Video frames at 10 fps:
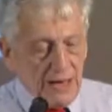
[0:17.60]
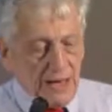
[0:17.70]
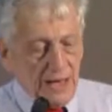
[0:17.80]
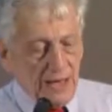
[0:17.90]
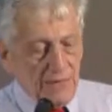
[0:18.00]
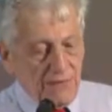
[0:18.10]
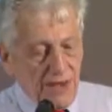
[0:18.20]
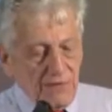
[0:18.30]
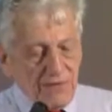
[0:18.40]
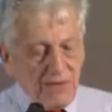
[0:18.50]

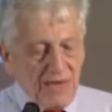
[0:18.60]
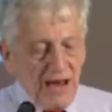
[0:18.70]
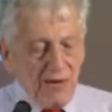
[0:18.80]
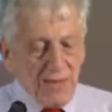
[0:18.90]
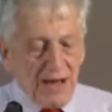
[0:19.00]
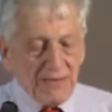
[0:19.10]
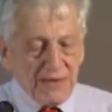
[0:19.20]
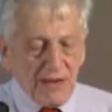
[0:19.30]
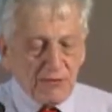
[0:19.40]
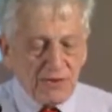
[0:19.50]
those who care about the
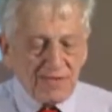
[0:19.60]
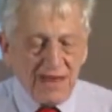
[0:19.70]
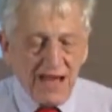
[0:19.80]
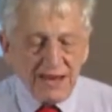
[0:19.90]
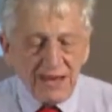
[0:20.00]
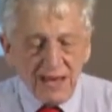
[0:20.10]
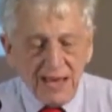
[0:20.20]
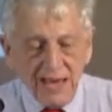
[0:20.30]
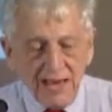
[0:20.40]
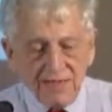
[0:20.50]
countryside
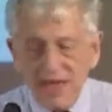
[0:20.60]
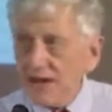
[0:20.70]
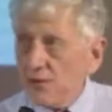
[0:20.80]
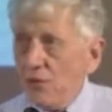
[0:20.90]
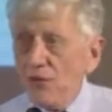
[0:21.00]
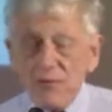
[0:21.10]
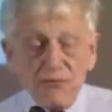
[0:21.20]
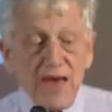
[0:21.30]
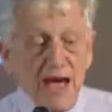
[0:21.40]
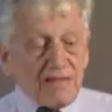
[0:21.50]
is that all the
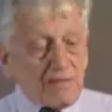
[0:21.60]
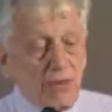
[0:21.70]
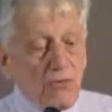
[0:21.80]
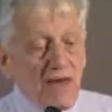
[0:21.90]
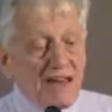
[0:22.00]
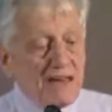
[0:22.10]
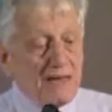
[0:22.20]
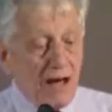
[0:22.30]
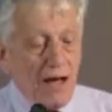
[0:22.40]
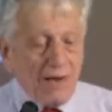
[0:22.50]
flowers have already
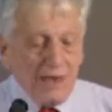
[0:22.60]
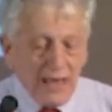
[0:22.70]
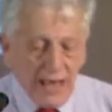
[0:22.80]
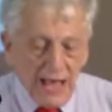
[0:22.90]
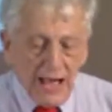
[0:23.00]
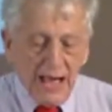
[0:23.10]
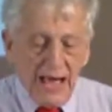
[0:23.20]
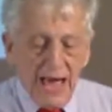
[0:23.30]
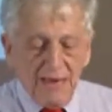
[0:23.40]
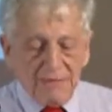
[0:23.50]
gone
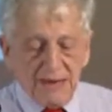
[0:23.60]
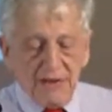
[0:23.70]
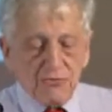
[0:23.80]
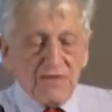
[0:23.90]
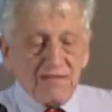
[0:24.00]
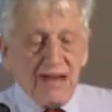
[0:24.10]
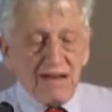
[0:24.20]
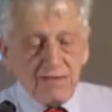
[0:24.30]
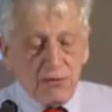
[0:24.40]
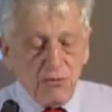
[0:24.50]
and the countryside
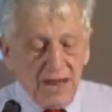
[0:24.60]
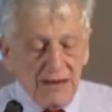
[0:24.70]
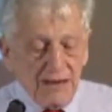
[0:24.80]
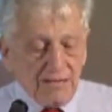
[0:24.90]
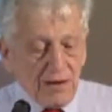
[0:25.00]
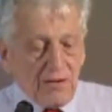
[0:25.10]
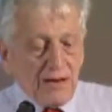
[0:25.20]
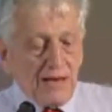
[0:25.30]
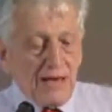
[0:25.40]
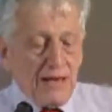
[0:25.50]
is already
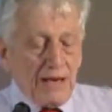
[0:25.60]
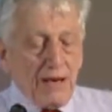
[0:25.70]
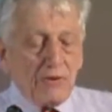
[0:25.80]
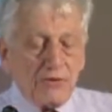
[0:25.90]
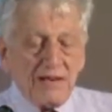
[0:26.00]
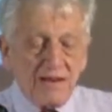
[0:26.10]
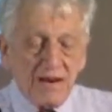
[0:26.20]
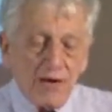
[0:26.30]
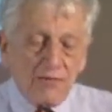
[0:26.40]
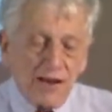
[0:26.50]
totally concreted
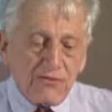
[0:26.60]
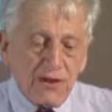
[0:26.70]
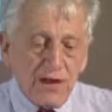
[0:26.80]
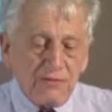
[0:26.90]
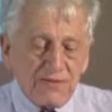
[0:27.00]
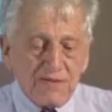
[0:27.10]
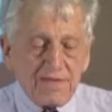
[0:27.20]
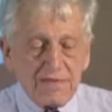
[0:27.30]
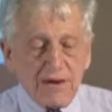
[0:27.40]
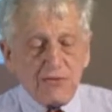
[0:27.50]
over. I shall hope
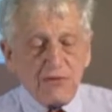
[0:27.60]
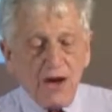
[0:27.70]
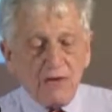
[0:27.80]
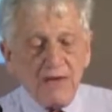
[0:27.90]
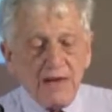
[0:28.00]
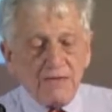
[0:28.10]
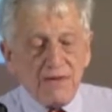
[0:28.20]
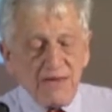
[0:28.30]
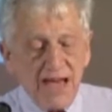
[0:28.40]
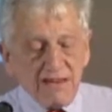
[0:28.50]
to show
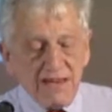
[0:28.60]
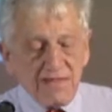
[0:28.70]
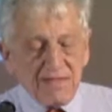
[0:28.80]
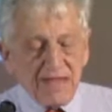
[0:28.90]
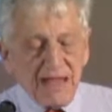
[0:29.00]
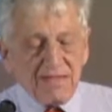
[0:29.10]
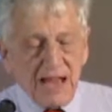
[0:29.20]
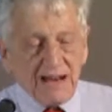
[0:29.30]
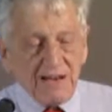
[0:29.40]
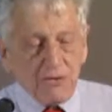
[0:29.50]
that that isn't
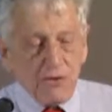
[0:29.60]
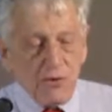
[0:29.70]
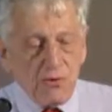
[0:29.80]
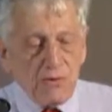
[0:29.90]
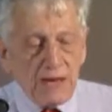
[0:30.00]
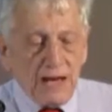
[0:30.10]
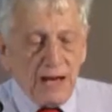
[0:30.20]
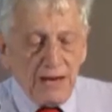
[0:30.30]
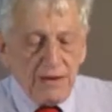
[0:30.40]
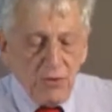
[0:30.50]
exactly true.
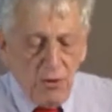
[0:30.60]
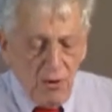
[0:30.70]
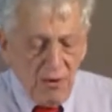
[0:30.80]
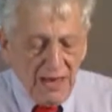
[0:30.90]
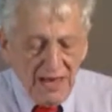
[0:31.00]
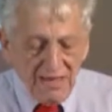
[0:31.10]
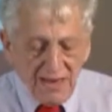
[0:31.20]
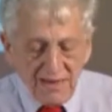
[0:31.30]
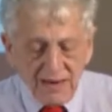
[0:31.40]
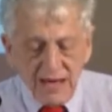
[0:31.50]
Nor is
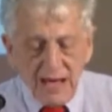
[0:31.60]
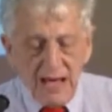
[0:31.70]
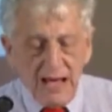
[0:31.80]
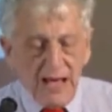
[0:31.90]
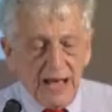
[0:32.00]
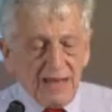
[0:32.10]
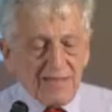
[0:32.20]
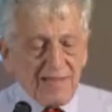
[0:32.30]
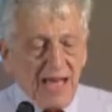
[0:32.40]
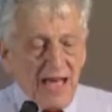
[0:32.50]
it I'd
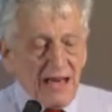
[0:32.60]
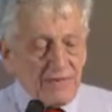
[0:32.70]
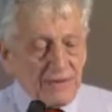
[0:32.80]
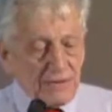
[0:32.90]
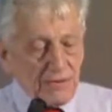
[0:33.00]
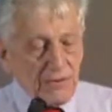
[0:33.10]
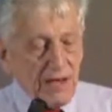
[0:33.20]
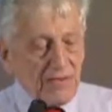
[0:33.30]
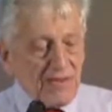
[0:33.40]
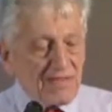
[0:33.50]
say, and you
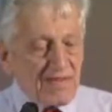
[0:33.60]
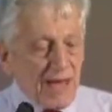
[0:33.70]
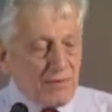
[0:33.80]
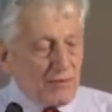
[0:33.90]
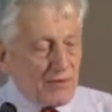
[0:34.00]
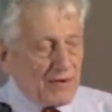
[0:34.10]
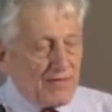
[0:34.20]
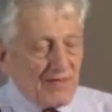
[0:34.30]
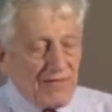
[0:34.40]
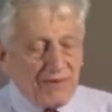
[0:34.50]
know this, Simon, with a good
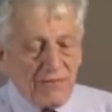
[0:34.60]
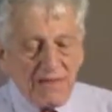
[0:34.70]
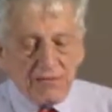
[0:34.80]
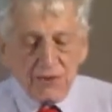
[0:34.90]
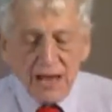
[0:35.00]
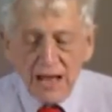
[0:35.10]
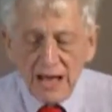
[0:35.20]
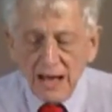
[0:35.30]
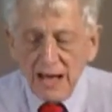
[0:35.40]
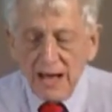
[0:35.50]
sense of history,
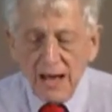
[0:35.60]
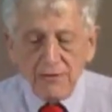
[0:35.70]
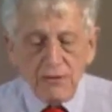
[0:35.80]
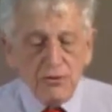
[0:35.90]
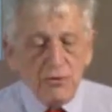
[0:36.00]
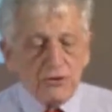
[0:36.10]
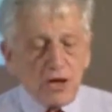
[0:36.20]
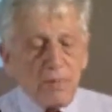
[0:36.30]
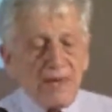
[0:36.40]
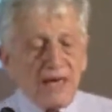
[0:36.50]
a new
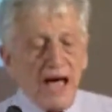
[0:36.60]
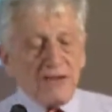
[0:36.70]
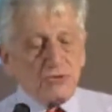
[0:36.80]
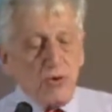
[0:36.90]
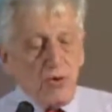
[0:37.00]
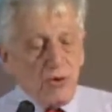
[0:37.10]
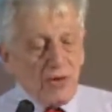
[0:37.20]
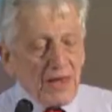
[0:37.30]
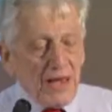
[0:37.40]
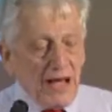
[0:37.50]
topic at
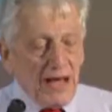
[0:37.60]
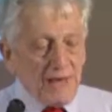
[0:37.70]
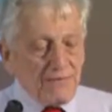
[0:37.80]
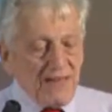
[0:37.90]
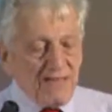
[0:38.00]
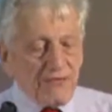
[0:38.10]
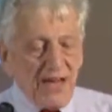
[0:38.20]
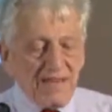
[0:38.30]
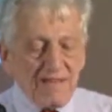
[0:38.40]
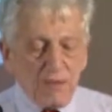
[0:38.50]
all. This
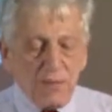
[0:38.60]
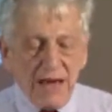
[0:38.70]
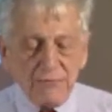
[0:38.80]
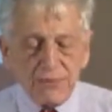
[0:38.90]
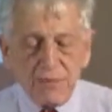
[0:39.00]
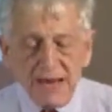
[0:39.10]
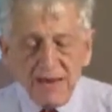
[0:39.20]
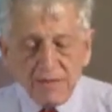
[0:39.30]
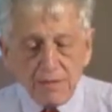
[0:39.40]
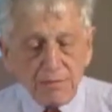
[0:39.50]
face will be
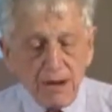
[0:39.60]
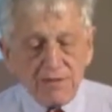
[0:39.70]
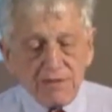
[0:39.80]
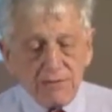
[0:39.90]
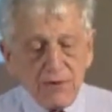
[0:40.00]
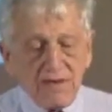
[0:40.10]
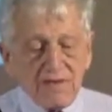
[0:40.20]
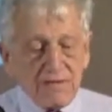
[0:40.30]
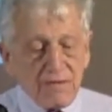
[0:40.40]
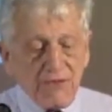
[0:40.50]
unfamiliar to most of you.
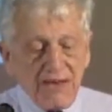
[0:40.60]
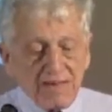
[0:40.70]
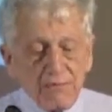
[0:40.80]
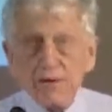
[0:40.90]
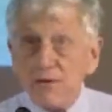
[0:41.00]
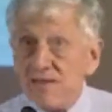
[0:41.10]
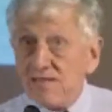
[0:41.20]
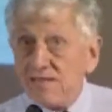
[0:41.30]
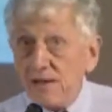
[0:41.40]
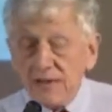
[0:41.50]
It's the face of
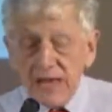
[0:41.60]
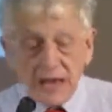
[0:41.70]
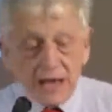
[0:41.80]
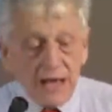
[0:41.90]
Lewis Silkin,